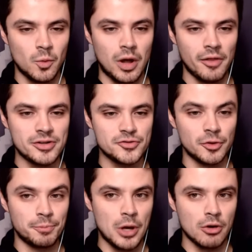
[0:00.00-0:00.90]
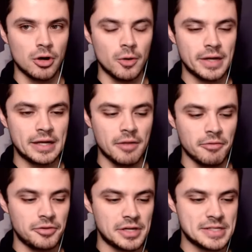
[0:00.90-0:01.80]
while there's football going and
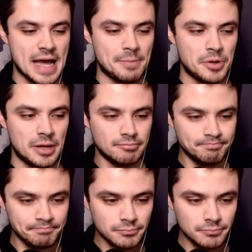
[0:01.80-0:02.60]
other things happening